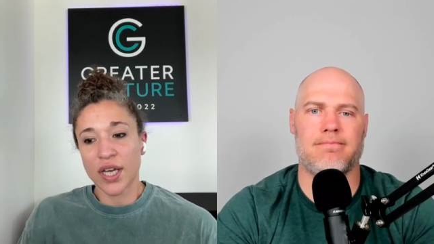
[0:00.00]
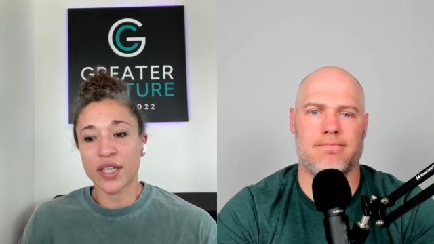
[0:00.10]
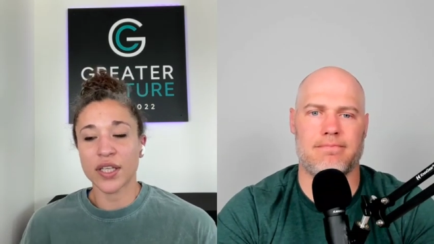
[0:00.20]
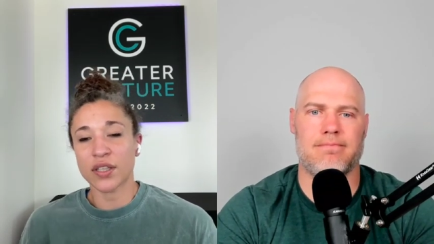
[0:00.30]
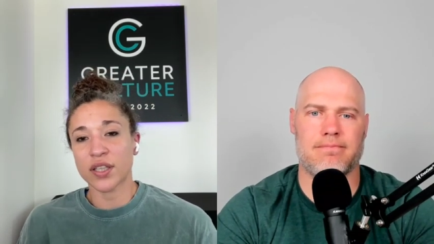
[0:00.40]

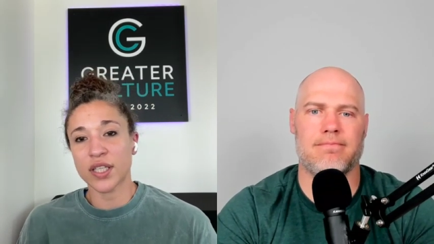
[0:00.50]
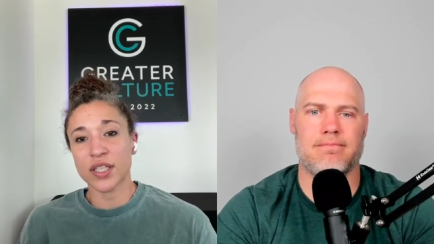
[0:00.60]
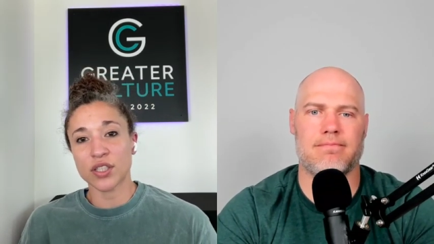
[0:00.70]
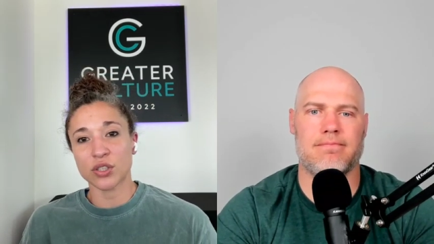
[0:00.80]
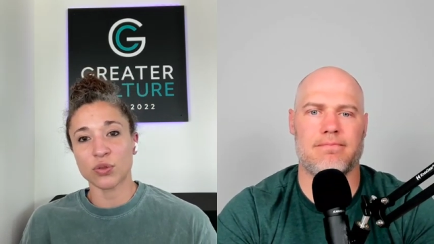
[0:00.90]
Speaker 1: And the other
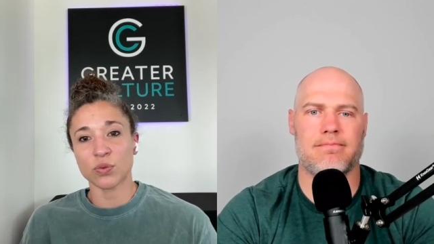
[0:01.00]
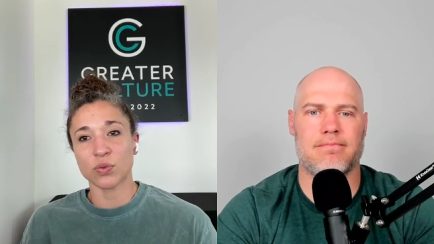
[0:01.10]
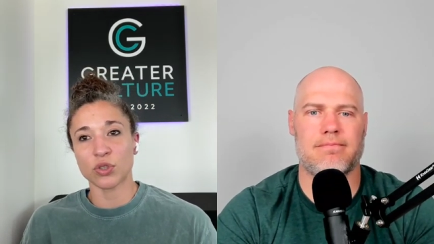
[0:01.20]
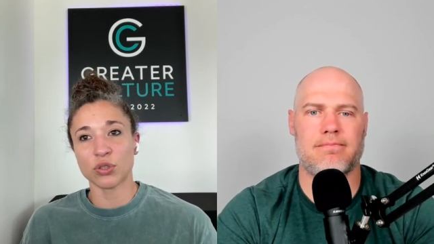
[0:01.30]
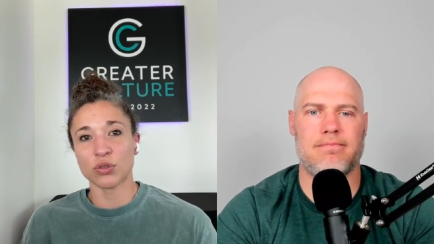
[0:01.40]
thing is
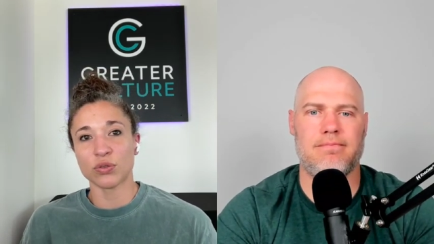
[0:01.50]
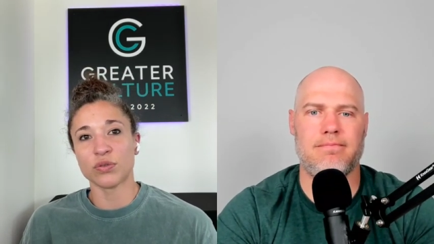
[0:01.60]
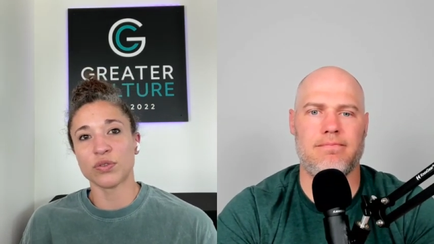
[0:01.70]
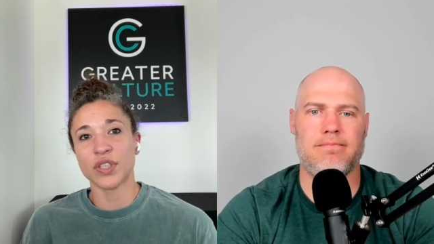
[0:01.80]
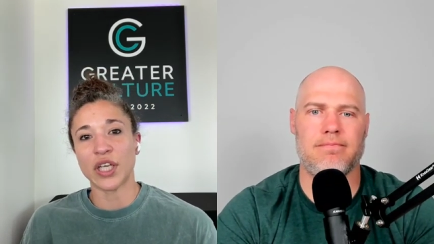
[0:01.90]
you
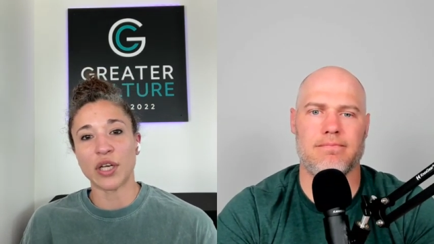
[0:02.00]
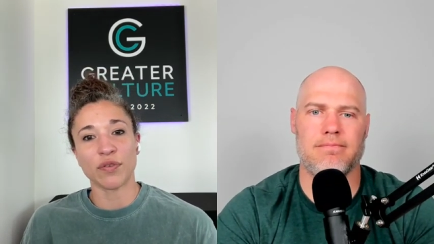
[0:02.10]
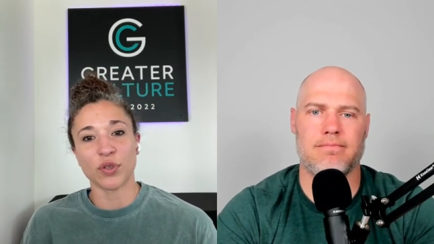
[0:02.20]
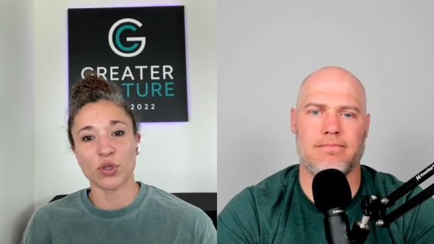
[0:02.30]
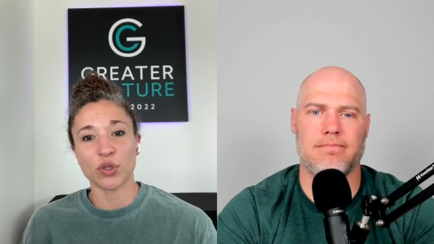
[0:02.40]
you you
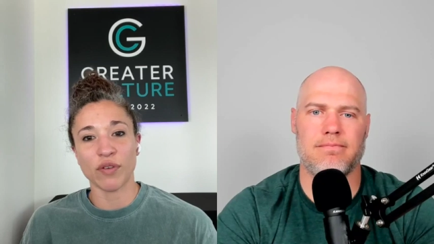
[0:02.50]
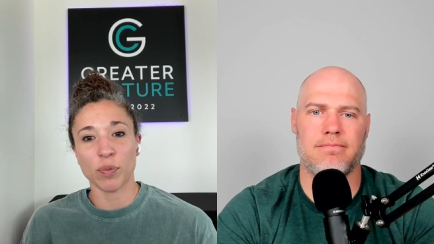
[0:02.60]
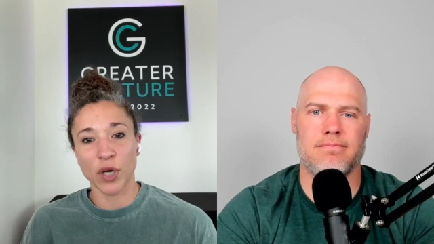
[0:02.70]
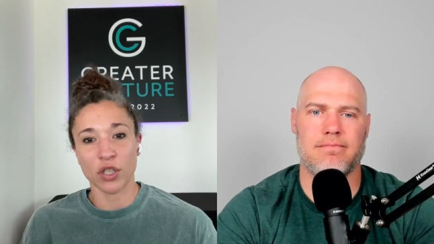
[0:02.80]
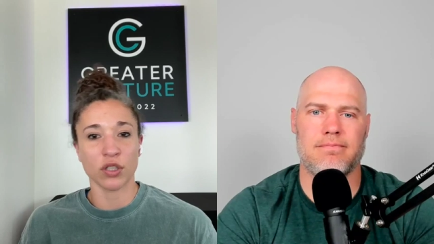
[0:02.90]
know, if you do
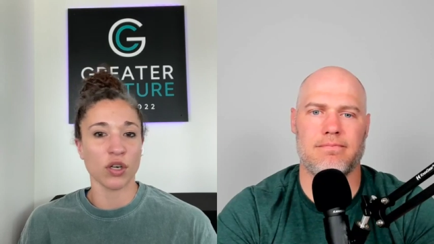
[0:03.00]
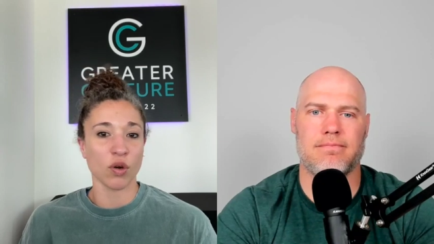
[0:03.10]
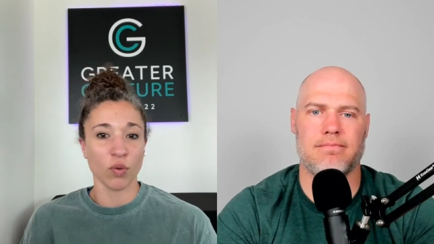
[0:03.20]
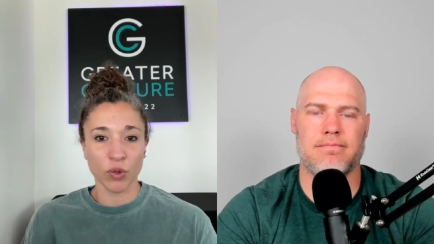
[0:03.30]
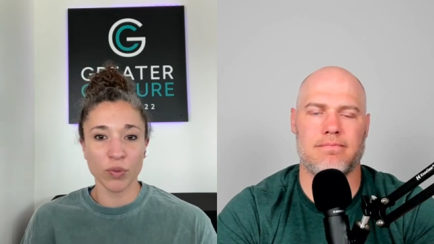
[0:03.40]
have a
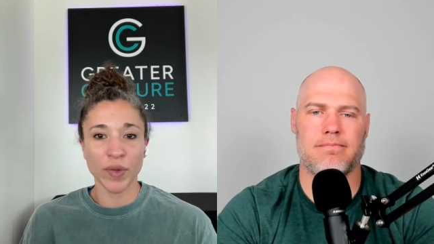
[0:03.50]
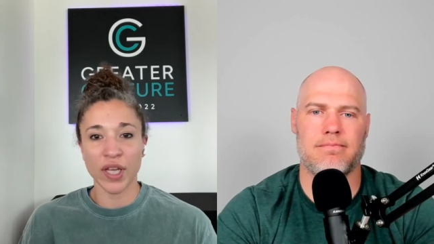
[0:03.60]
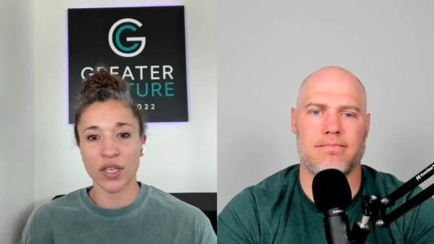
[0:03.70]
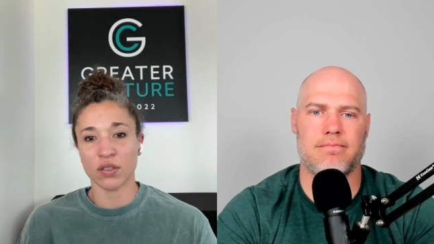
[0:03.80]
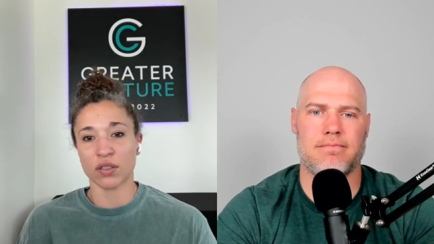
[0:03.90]
partner or
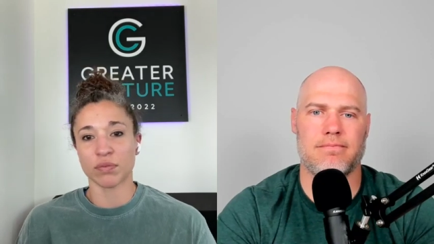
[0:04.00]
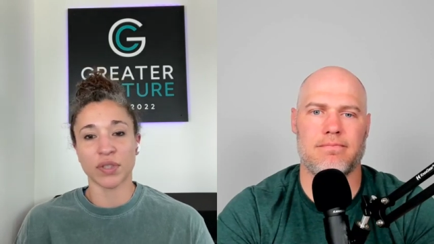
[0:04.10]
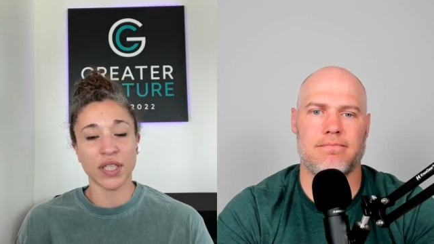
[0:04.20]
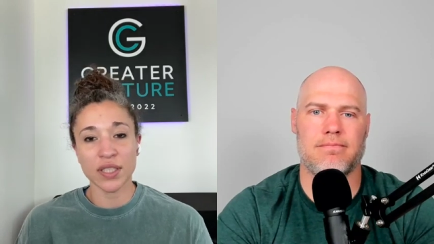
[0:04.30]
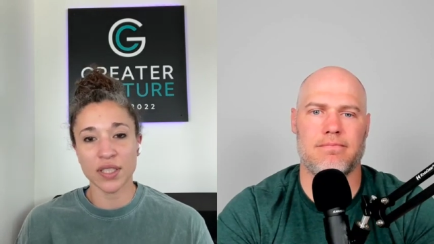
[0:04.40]
roommate or
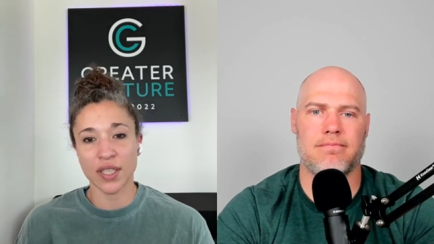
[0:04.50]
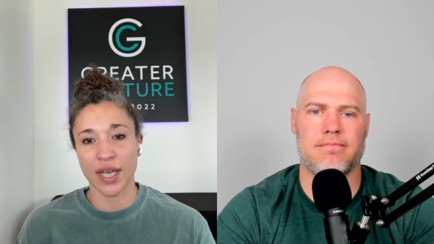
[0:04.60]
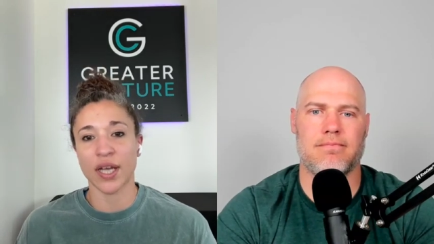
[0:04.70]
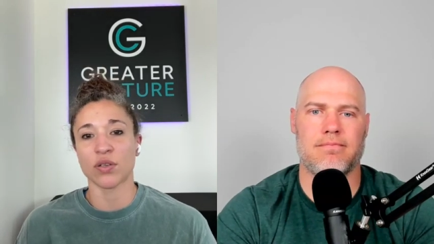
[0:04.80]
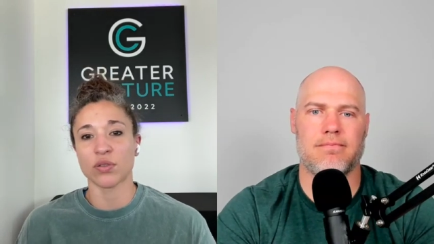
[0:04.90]
kids in
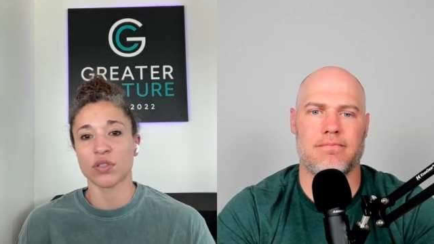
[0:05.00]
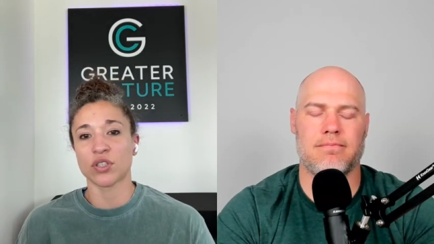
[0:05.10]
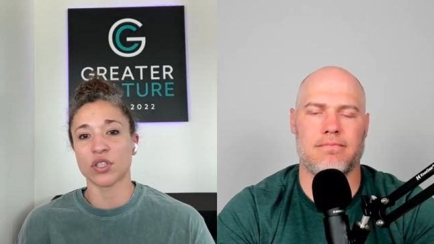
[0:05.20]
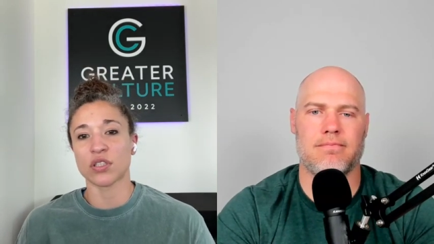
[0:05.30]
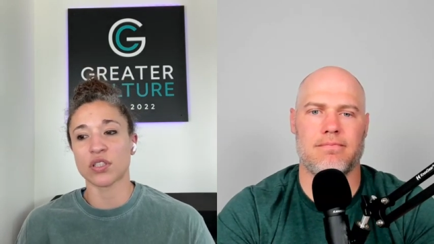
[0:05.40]
the
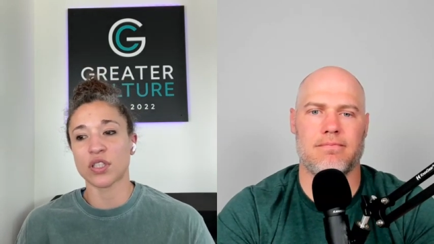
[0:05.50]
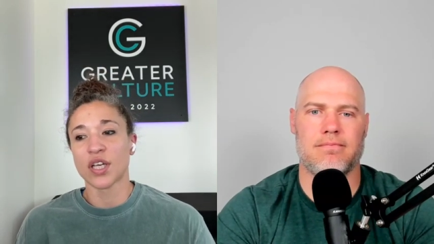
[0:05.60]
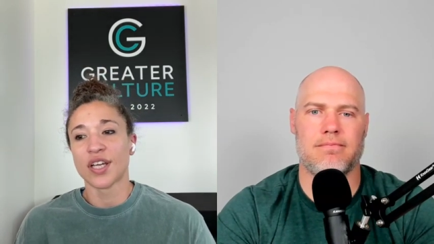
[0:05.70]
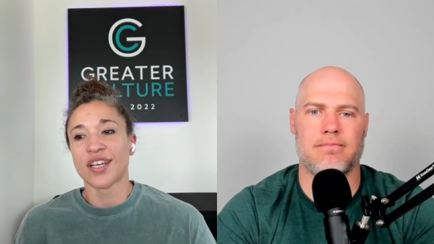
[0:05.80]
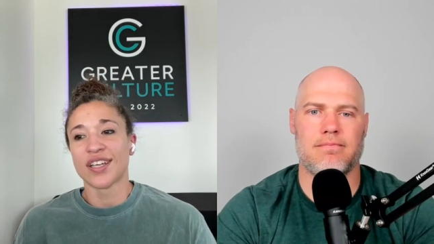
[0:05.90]
house, just
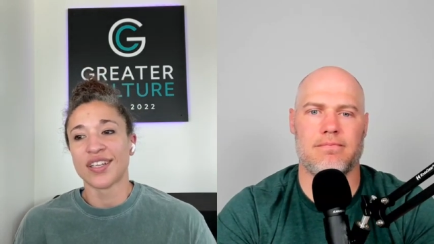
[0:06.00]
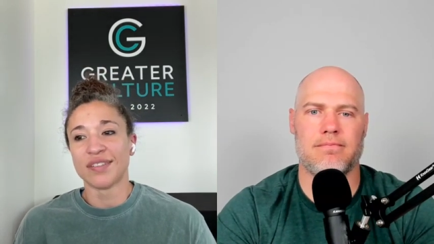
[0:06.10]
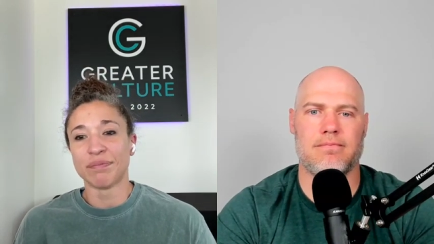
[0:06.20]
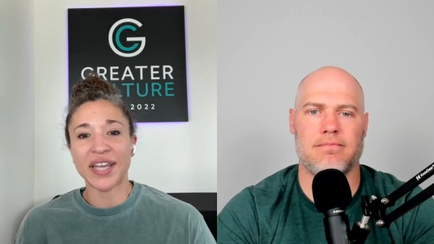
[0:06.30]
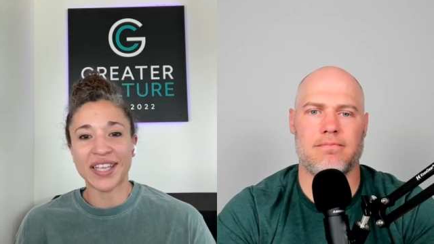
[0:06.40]

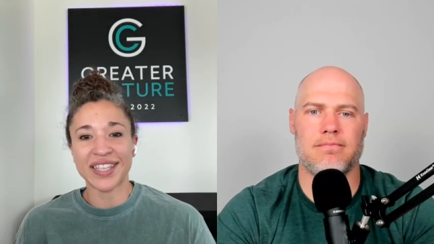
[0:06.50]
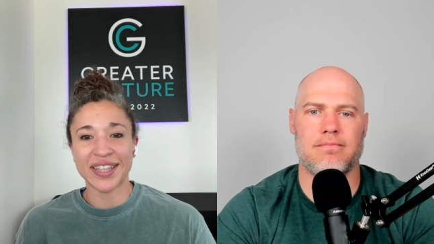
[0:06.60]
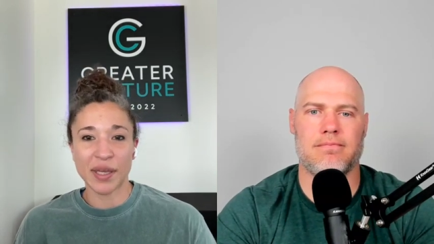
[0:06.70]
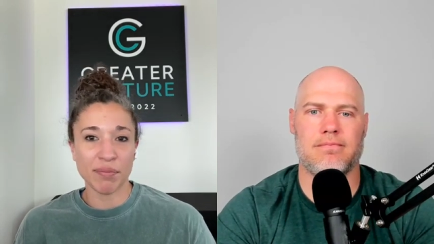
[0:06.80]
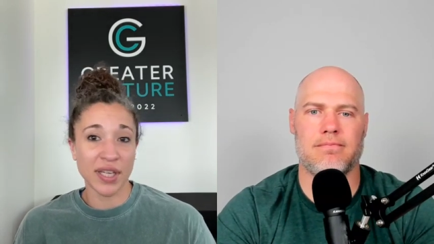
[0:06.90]

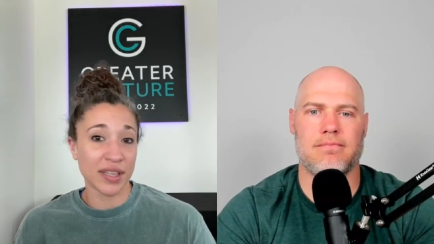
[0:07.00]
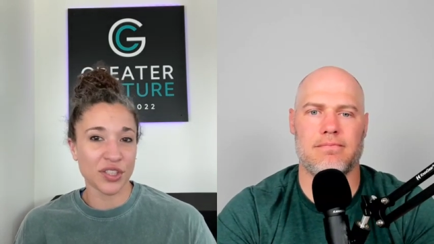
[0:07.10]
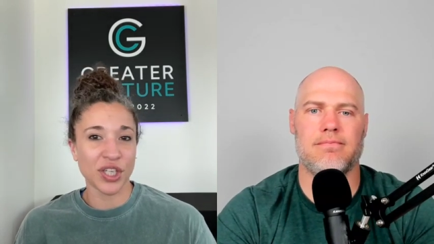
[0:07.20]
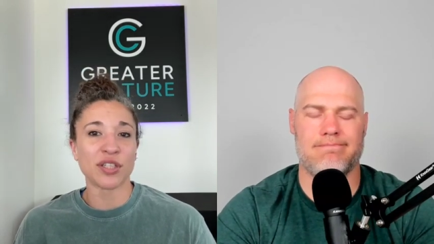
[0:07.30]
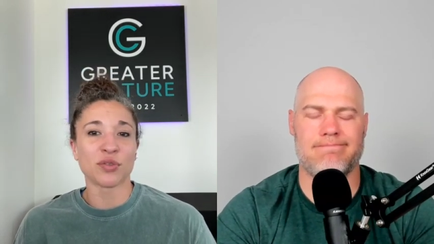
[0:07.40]
making them make
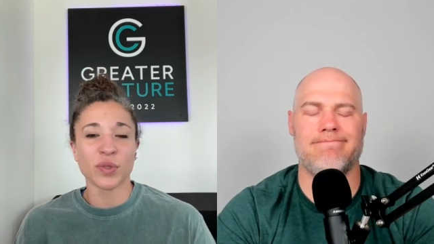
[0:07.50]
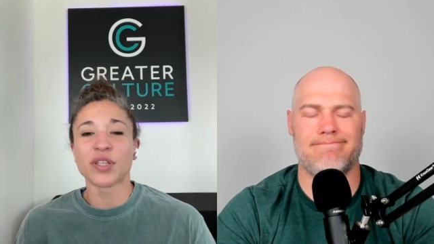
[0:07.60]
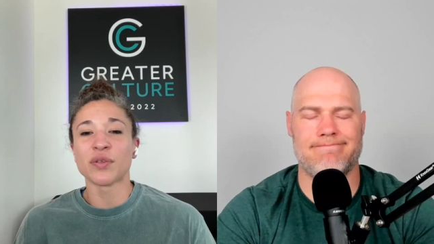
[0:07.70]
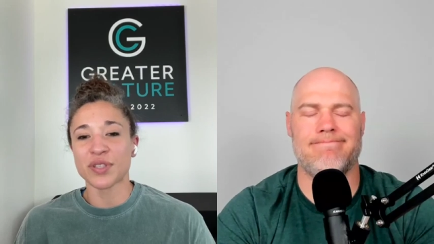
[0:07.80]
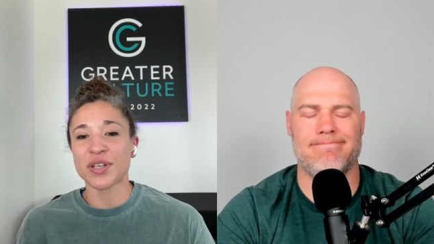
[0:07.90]
the change
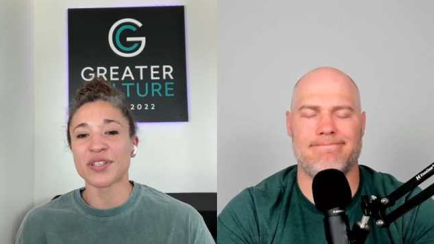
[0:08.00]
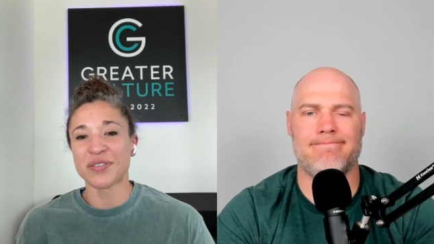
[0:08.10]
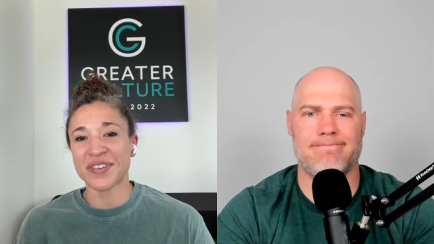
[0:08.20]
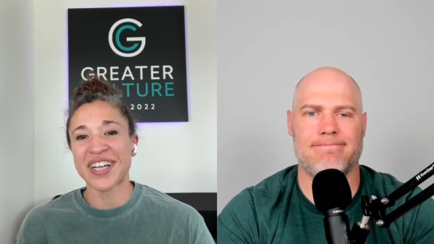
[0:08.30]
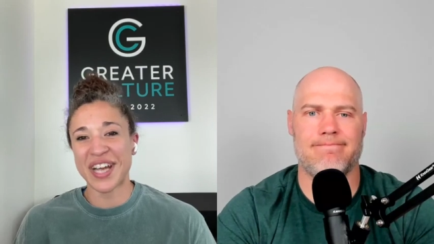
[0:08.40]
with you is
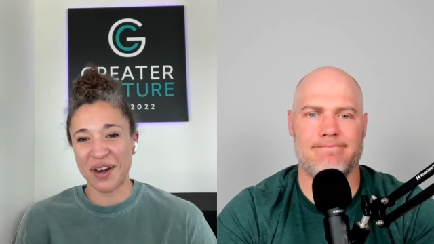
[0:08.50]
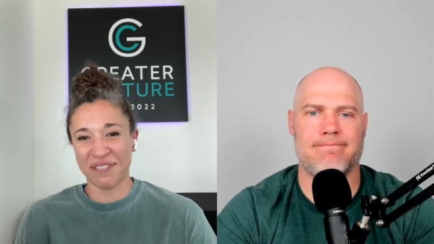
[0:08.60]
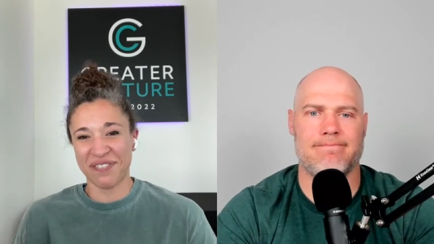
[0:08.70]
also very